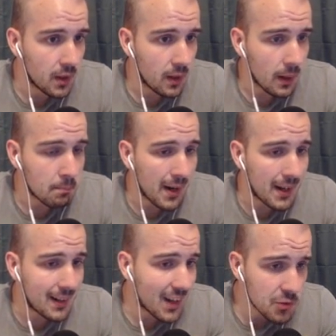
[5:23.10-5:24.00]
my
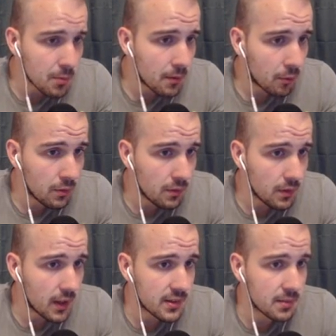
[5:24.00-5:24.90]
enhancement rune
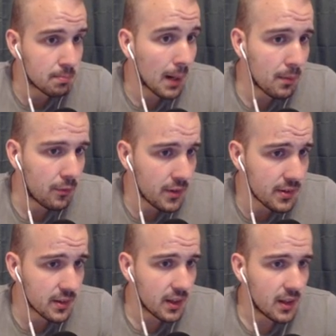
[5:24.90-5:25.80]
is Magma
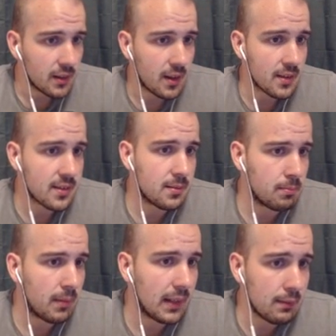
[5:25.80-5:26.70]
Fist. That's
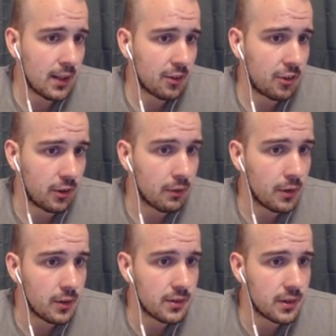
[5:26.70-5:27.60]
my lava lash is
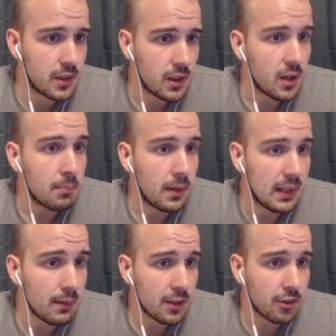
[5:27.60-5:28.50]
increased. My
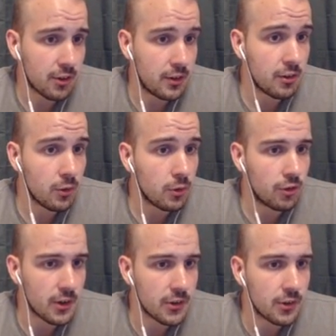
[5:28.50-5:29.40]
lava lash has additional
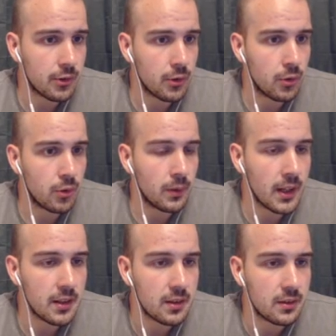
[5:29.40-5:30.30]
chance to
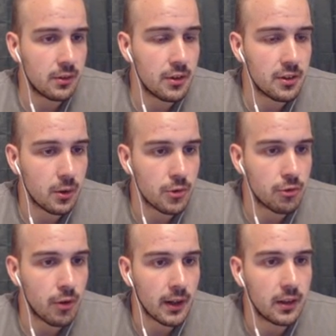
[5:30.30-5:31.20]
get his critical
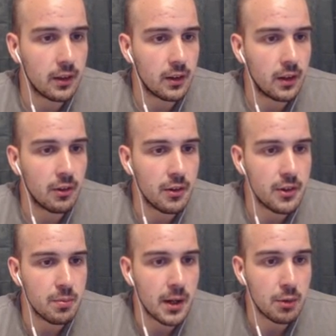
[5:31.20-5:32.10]
strike
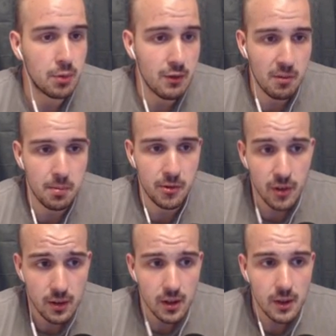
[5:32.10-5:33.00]
increased by
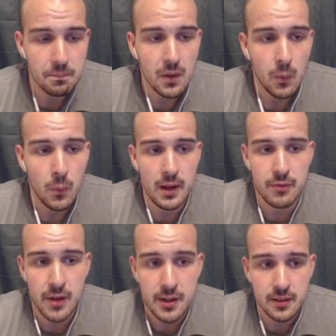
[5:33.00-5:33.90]
25% when I
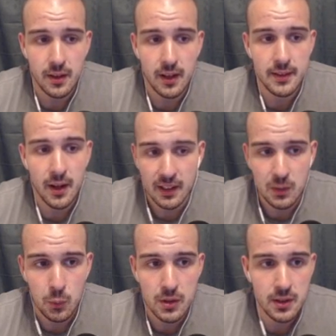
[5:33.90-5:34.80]
fight a
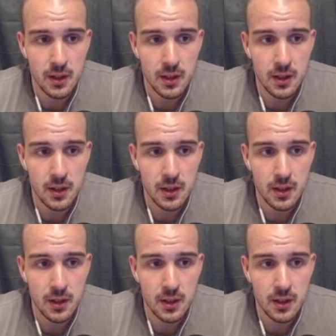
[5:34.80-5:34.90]
target with